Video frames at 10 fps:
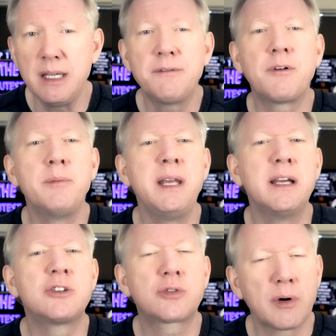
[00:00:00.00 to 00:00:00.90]
for me
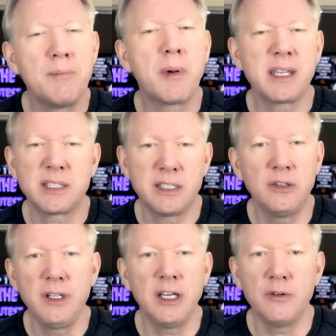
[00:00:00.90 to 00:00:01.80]
to trim my
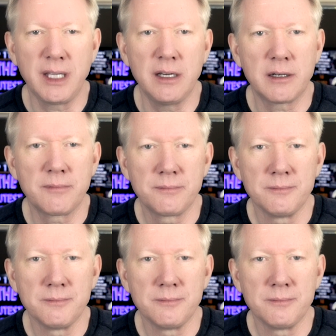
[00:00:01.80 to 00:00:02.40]
studio gear.